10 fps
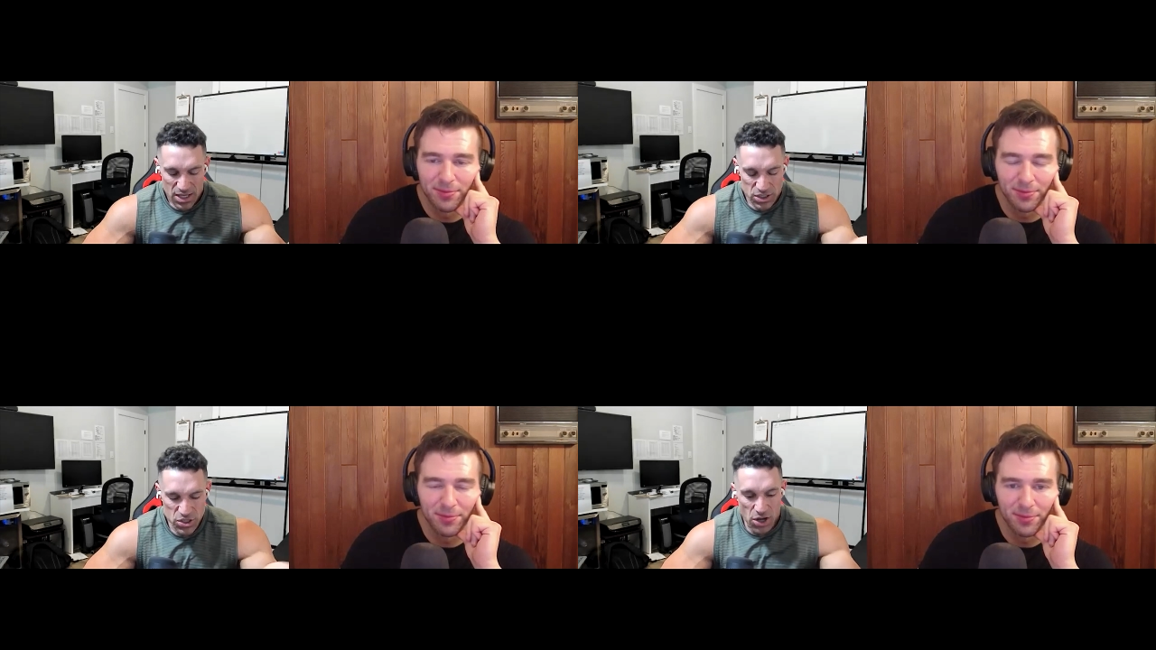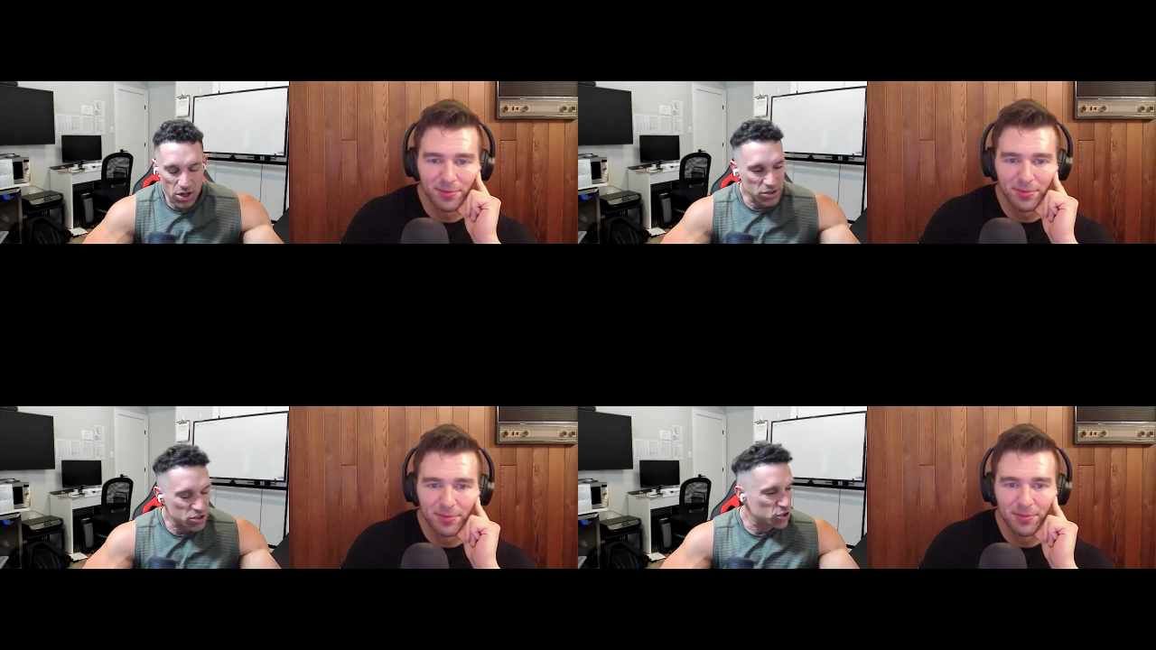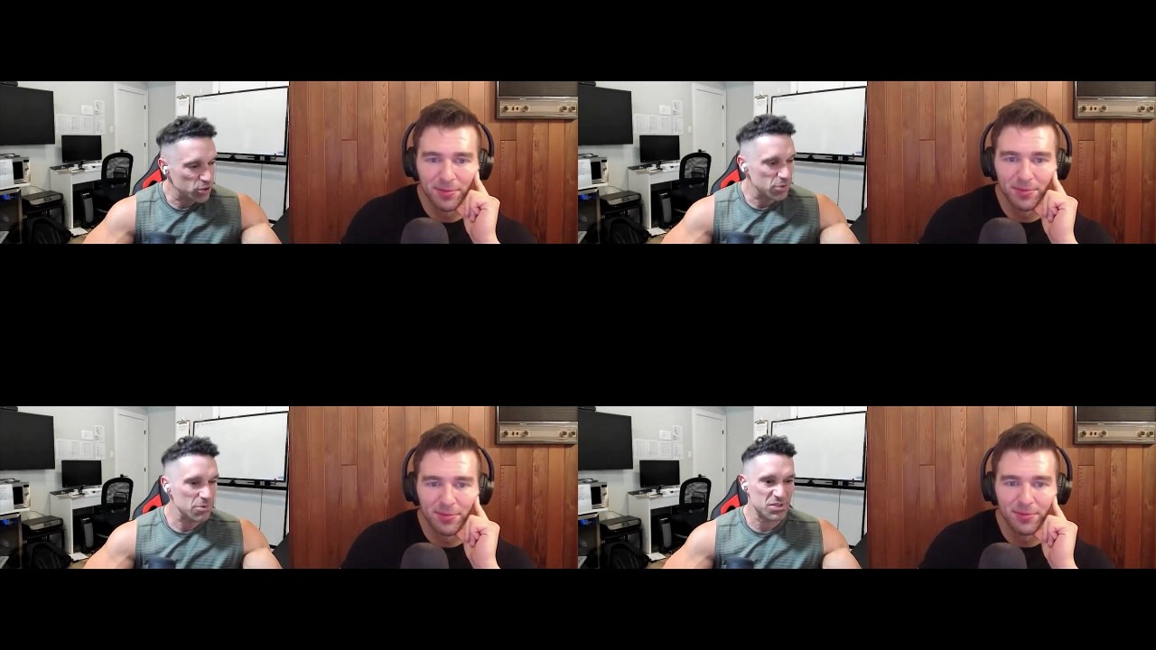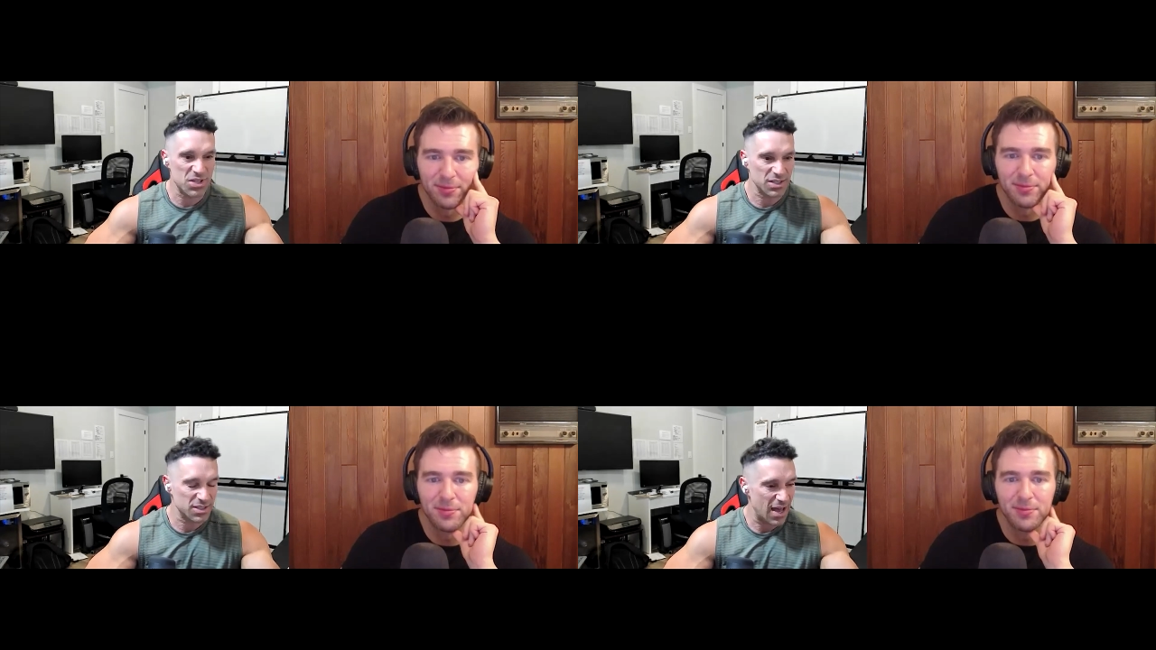Speaker 1: y'all choose
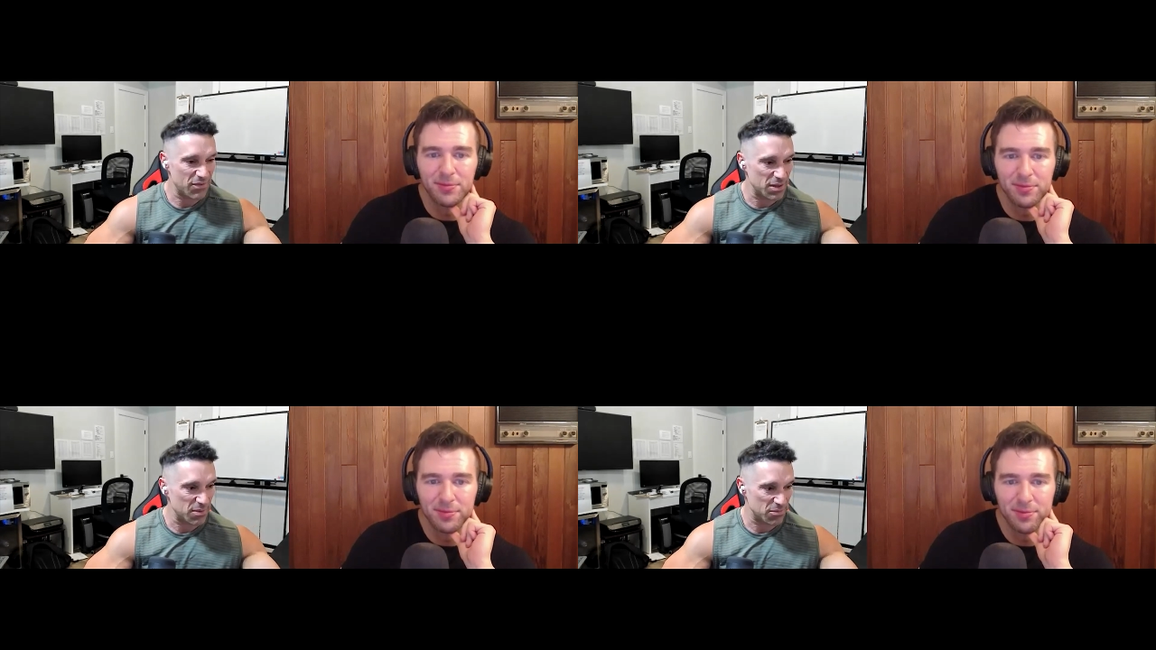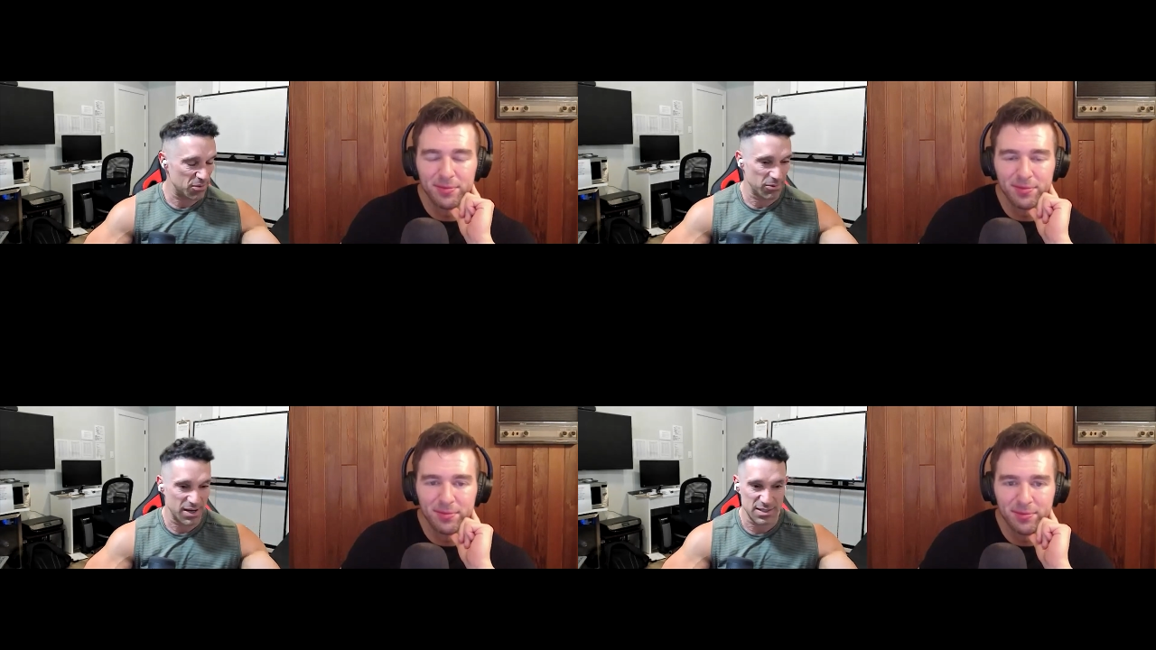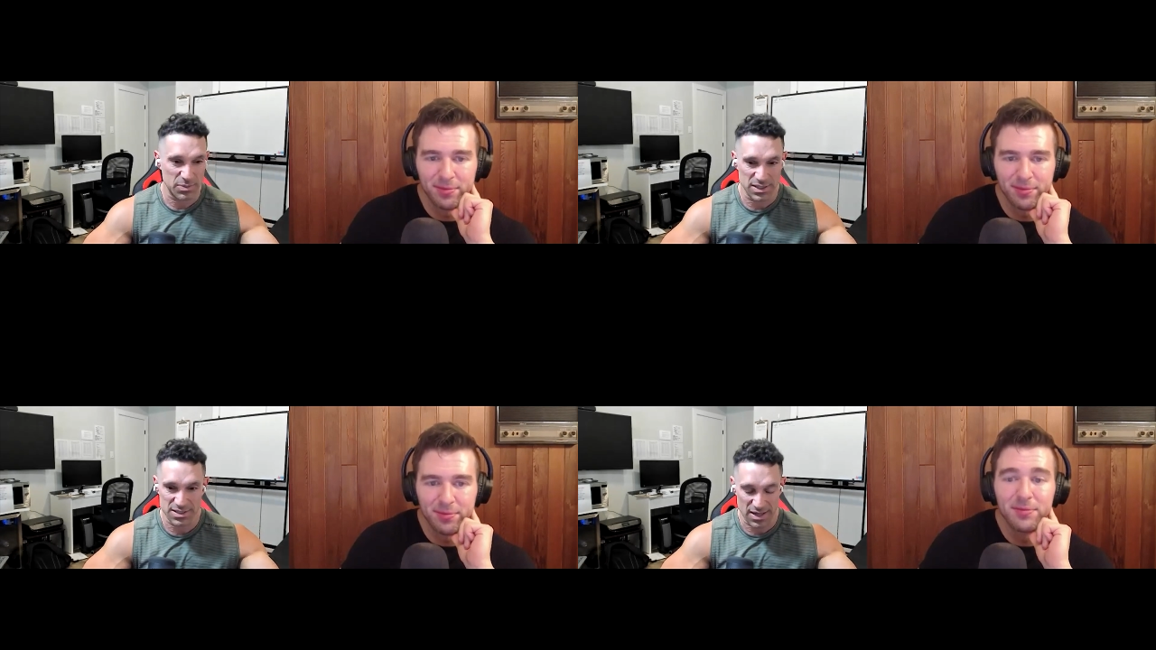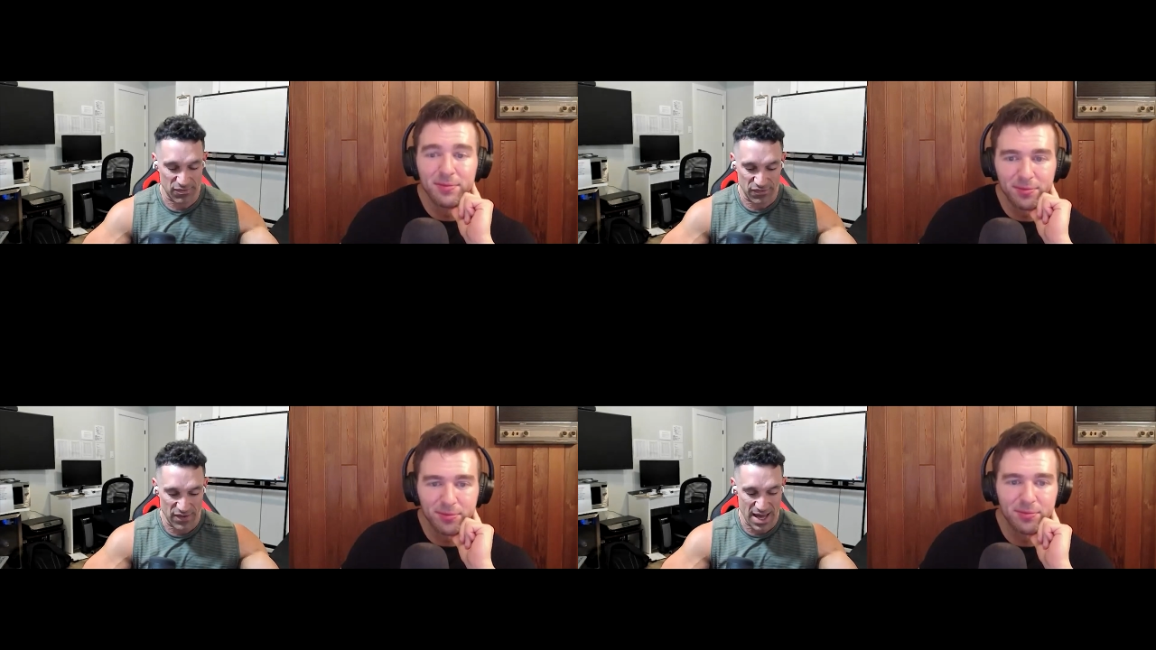not to have the recipes that
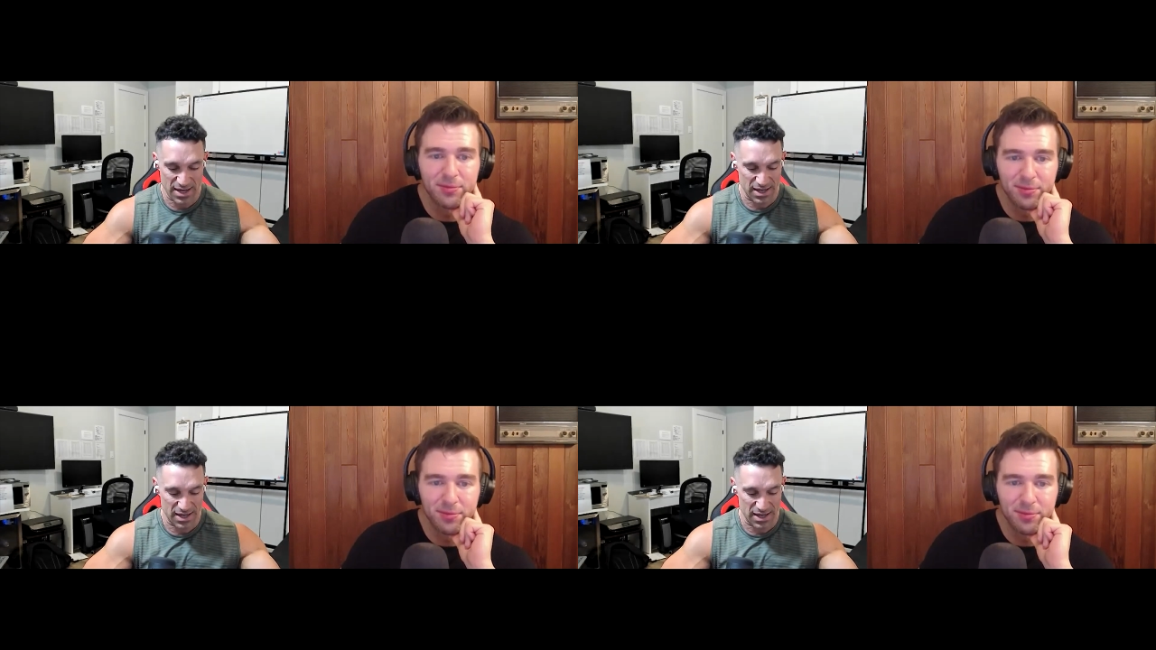have fat.